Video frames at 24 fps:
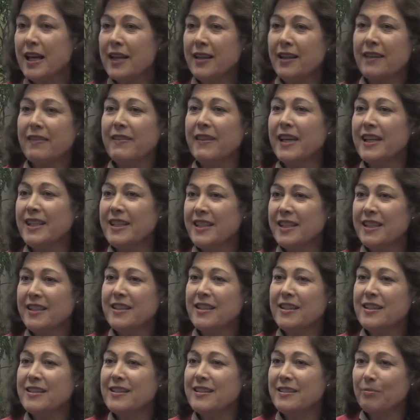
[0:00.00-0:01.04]
that they did
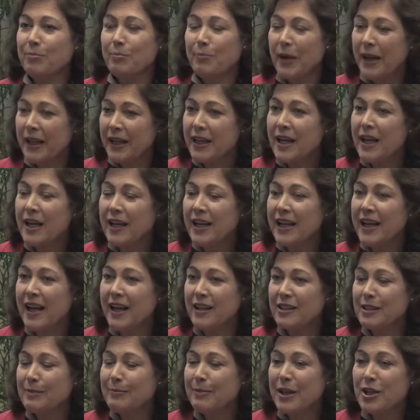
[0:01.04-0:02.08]
this by cutting
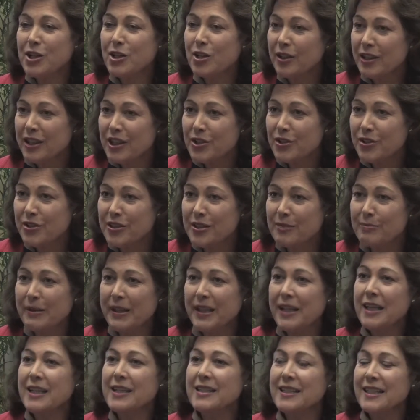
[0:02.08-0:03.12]
out special interests
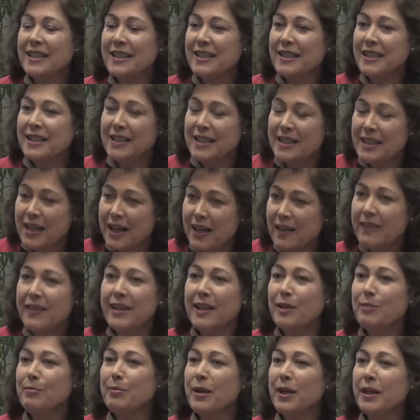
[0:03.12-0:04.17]
because they did
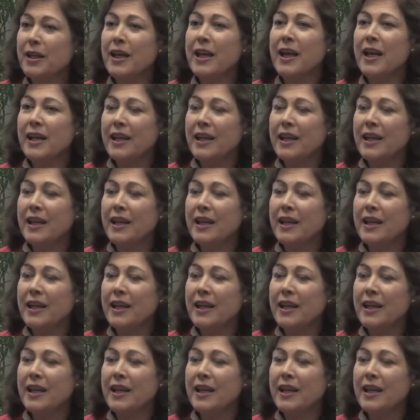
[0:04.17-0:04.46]
nothing but